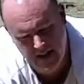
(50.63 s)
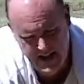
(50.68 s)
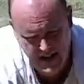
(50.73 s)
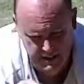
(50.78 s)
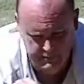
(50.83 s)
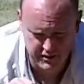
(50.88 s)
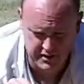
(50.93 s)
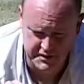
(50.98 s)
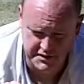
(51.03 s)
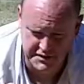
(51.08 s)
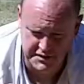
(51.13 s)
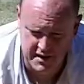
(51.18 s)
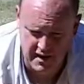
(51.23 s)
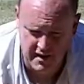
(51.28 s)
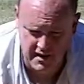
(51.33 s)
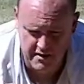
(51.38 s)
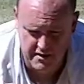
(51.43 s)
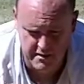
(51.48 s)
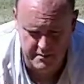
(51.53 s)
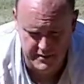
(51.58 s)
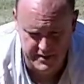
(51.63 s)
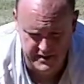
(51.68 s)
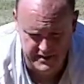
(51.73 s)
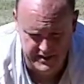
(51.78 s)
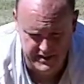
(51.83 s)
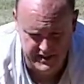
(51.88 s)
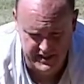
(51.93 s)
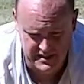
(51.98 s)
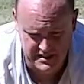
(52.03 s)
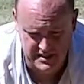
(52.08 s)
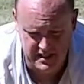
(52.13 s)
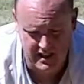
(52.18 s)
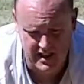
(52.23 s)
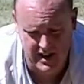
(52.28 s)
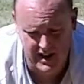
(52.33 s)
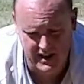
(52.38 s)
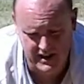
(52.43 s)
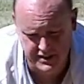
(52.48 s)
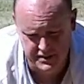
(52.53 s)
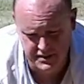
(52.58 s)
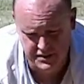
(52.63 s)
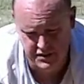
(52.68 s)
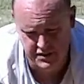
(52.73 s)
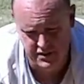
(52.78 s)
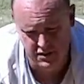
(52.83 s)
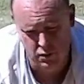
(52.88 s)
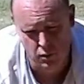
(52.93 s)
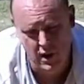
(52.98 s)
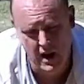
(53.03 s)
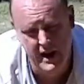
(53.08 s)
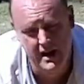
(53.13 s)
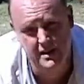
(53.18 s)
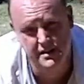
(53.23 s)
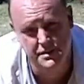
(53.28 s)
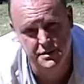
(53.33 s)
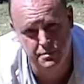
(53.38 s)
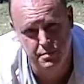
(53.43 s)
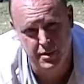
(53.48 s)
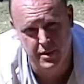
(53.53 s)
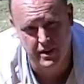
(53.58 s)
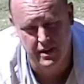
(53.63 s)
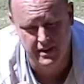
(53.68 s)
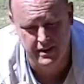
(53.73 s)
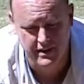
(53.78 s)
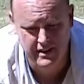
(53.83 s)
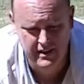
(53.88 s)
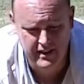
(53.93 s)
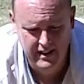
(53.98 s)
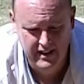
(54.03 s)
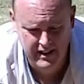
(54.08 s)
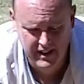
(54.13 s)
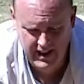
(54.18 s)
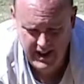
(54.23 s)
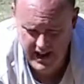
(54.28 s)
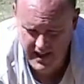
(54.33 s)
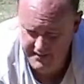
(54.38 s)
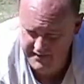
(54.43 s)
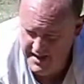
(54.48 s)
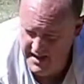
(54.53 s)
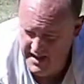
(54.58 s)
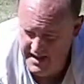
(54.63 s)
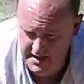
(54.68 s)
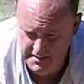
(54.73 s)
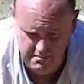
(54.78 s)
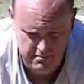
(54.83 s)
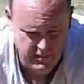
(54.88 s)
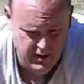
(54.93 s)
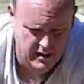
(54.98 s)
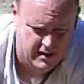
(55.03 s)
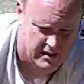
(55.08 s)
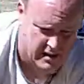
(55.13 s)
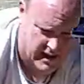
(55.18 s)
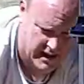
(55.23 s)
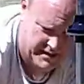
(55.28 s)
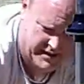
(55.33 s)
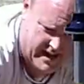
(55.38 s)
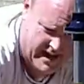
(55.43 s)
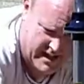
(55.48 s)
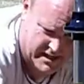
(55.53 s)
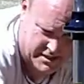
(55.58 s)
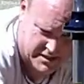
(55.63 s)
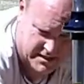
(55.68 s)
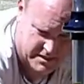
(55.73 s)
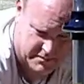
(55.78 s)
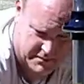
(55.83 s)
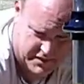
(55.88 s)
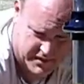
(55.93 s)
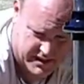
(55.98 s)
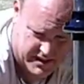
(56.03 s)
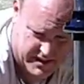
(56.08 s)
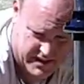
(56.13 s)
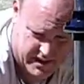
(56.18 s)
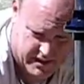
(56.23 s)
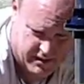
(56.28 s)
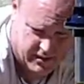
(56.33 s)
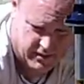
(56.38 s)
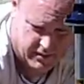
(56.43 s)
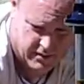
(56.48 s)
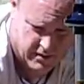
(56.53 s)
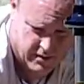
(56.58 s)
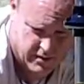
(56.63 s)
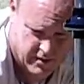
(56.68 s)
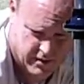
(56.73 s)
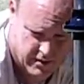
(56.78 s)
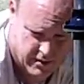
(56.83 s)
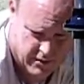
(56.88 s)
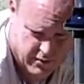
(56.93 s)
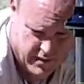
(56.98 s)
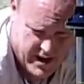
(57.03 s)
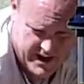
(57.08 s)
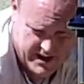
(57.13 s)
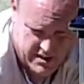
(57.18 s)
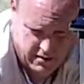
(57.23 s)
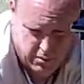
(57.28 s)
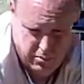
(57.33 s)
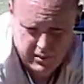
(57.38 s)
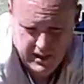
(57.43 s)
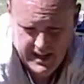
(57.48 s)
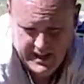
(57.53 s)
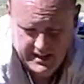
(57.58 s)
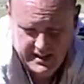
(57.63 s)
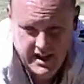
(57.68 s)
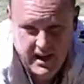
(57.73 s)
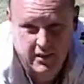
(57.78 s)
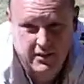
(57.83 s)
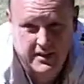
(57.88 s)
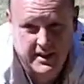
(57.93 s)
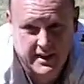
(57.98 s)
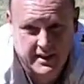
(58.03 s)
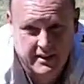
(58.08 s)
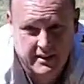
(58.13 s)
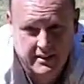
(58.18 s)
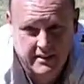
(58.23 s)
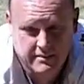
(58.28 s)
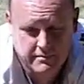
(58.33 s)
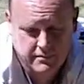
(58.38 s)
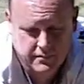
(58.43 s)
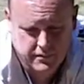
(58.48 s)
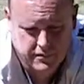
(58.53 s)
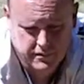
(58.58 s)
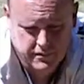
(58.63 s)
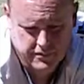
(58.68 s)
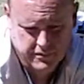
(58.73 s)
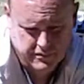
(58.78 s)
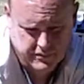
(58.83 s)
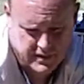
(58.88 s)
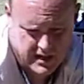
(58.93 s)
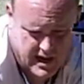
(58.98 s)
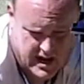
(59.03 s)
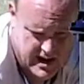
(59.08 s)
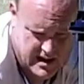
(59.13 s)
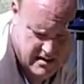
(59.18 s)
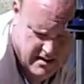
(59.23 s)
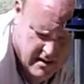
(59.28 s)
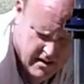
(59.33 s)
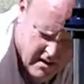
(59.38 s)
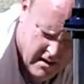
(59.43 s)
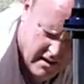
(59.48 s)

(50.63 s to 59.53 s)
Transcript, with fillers: and I'm going to solder them into these lugs, two wires per, and then attach them to the radial plate down here. Okay.